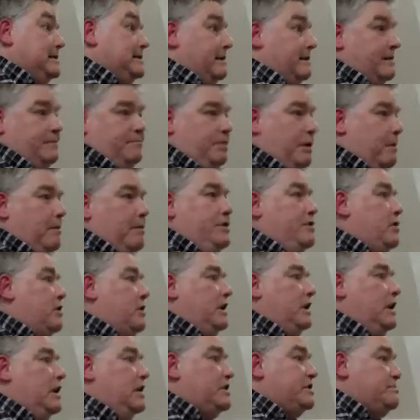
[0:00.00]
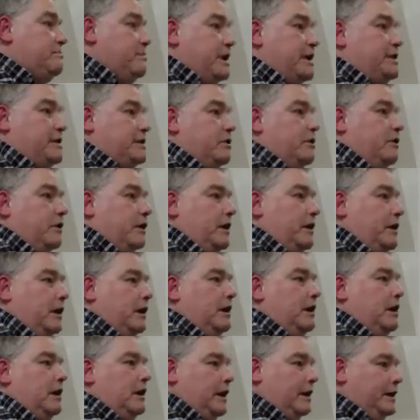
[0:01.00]
So it's probably not going to last much
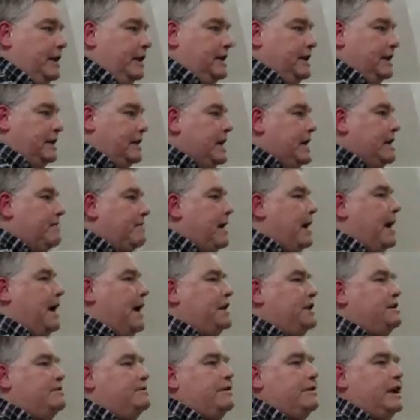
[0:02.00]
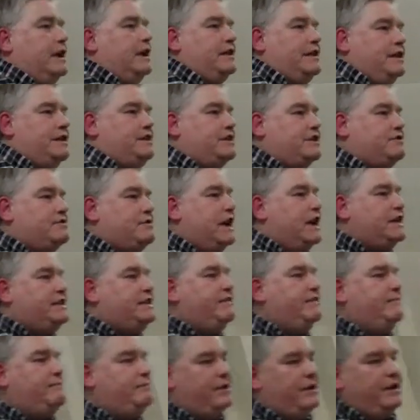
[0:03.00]
longer. I need to think about how to get these
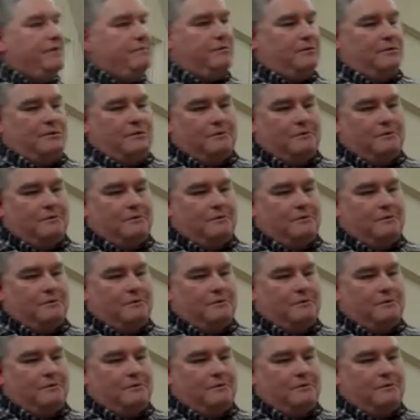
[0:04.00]
attractive people.